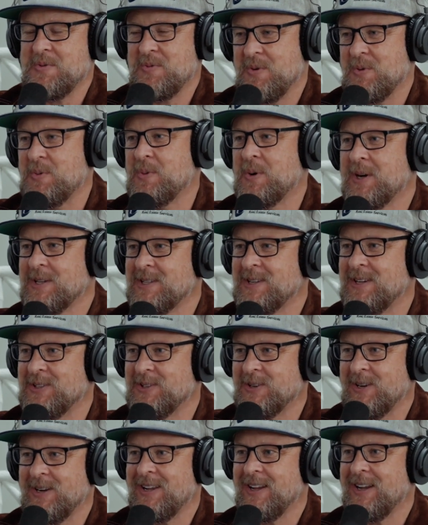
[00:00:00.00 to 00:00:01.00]
worked on
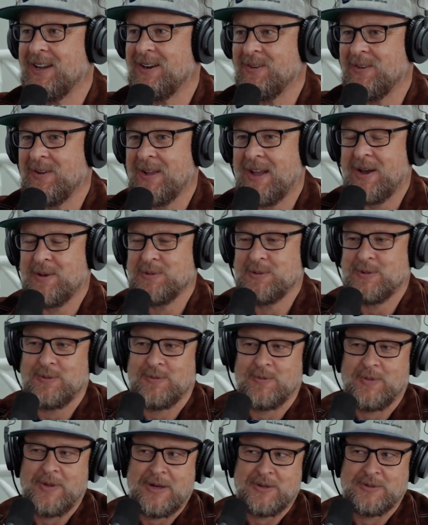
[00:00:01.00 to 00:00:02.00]
trying to how's
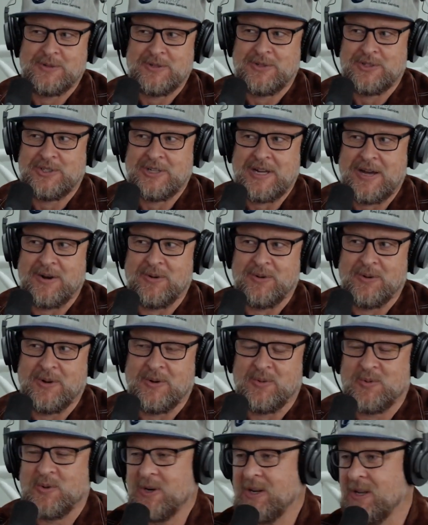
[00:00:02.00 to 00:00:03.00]
this shadow
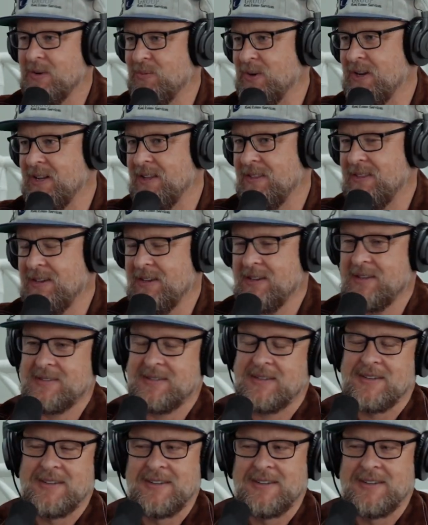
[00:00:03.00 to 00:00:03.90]
going to work if we did this?